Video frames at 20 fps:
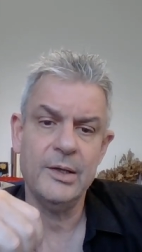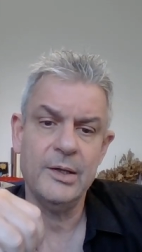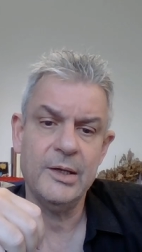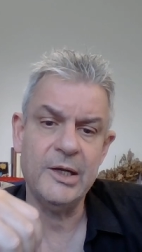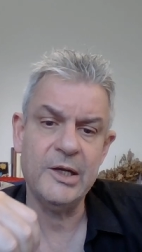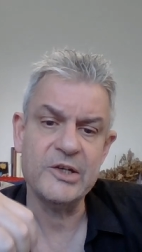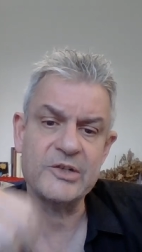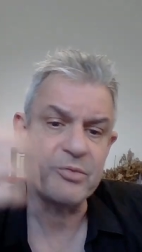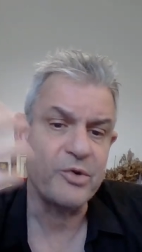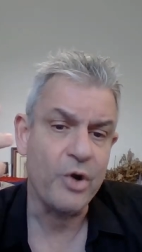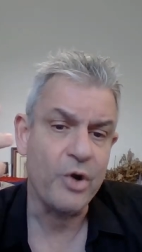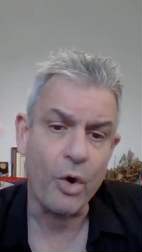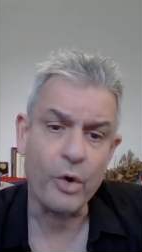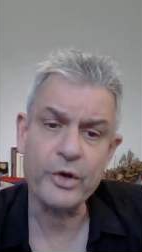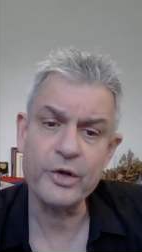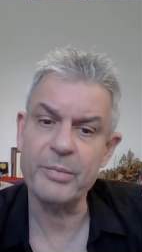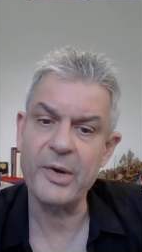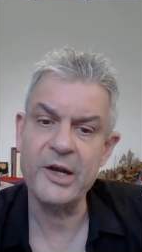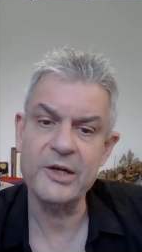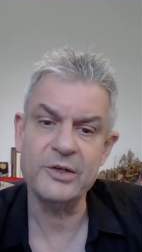He is
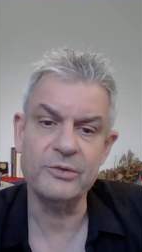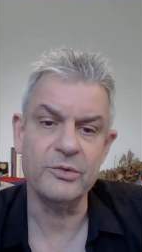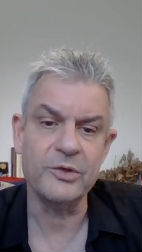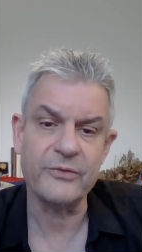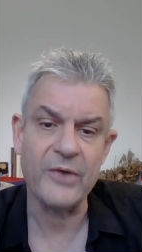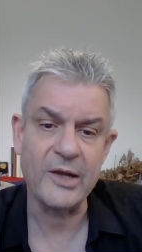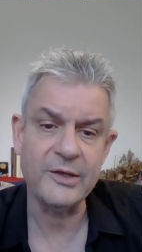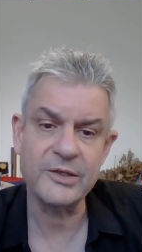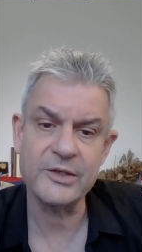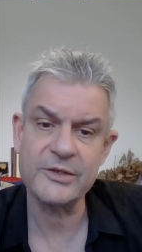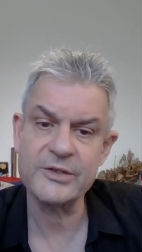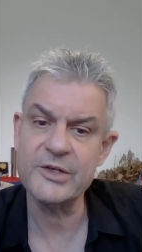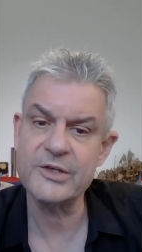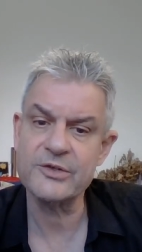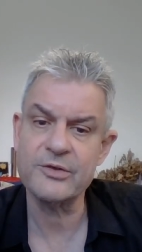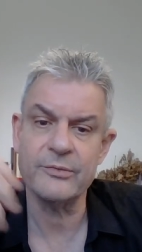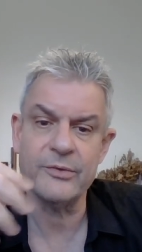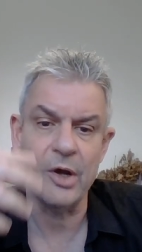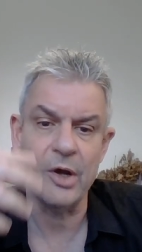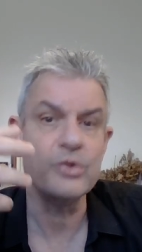preoccupied with
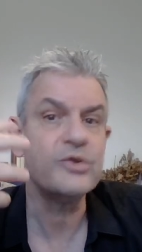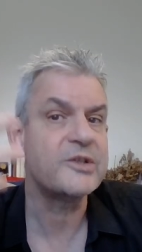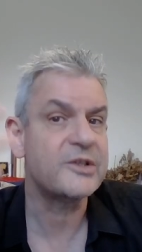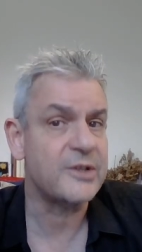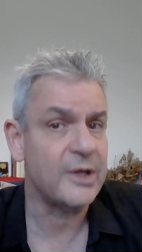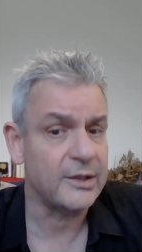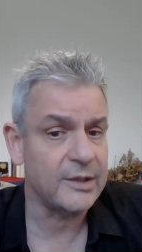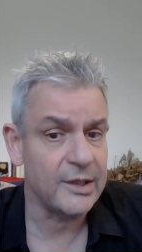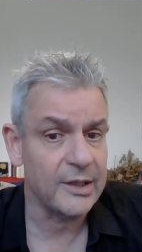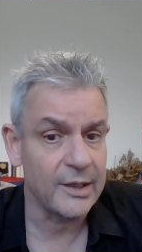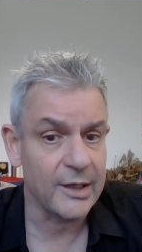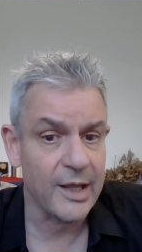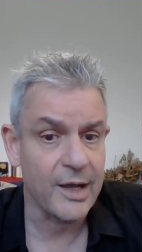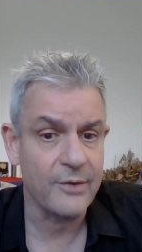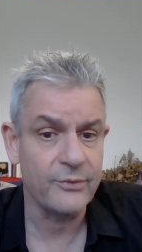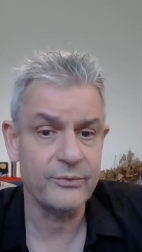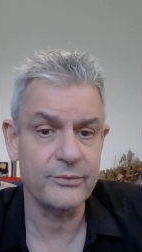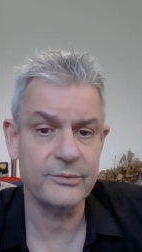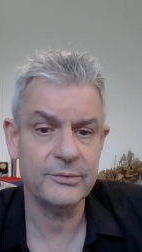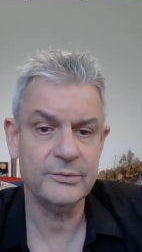fantasies of outstanding
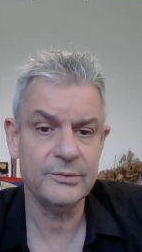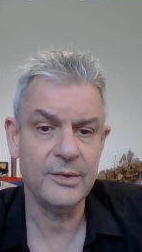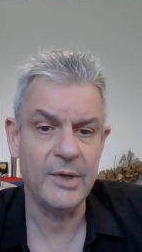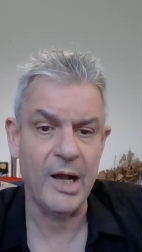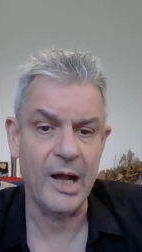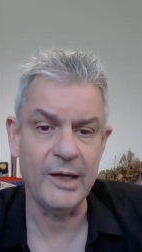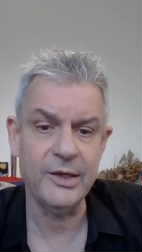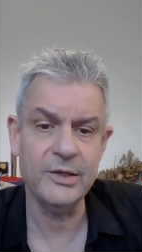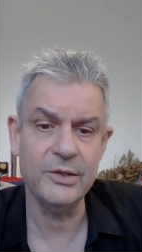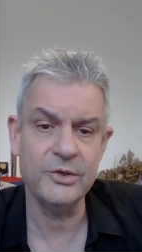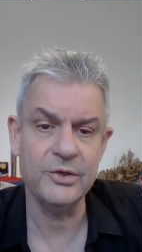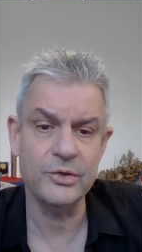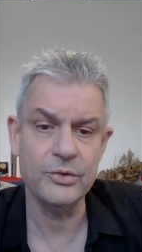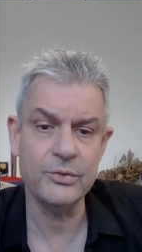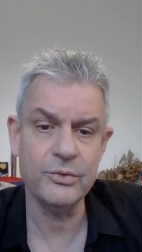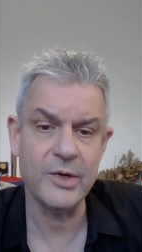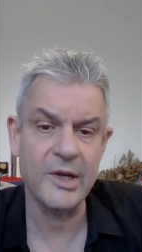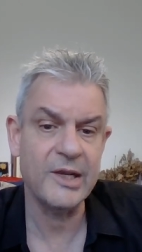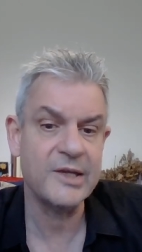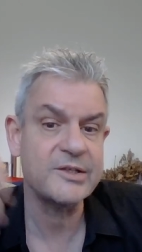love,
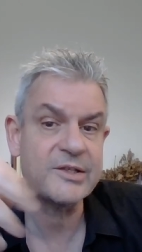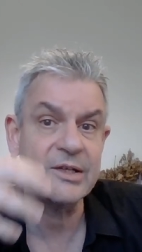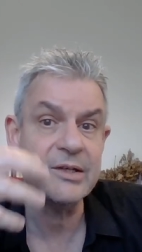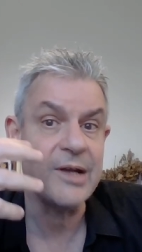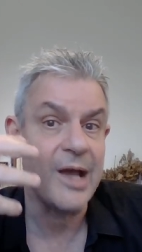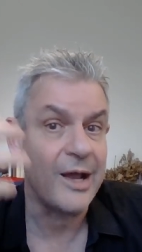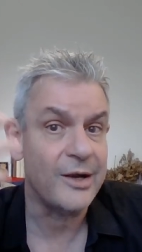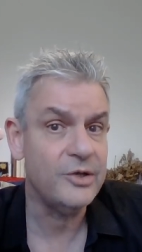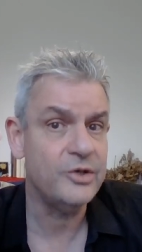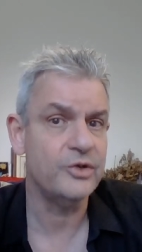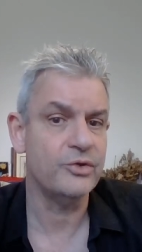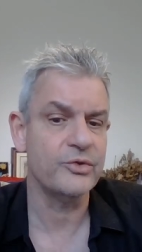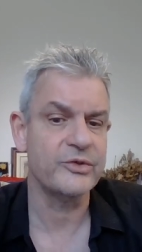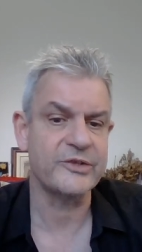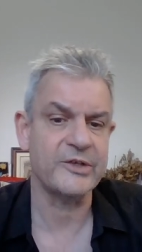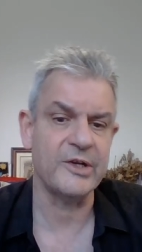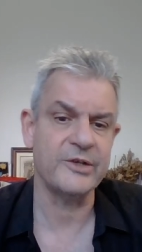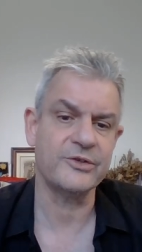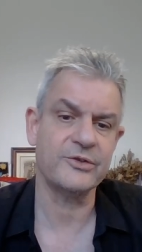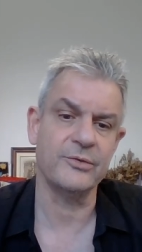he has an undue
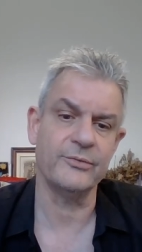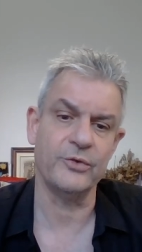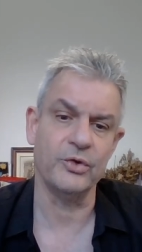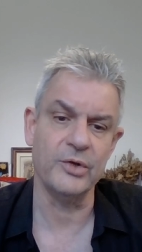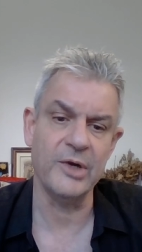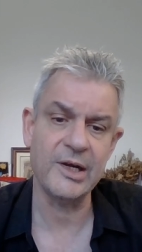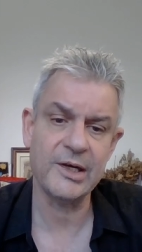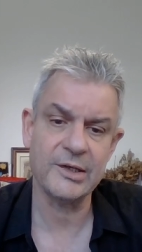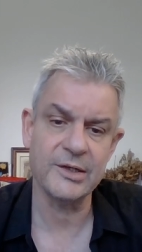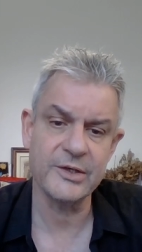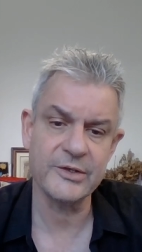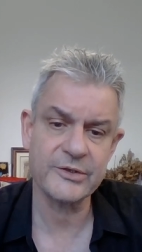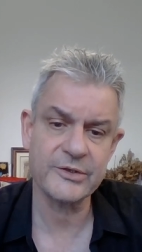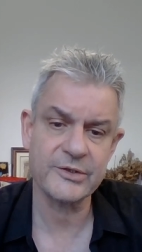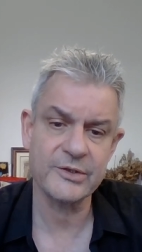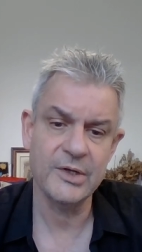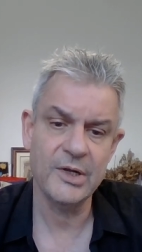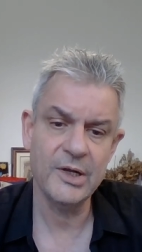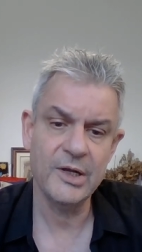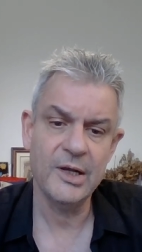sense of uniqueness,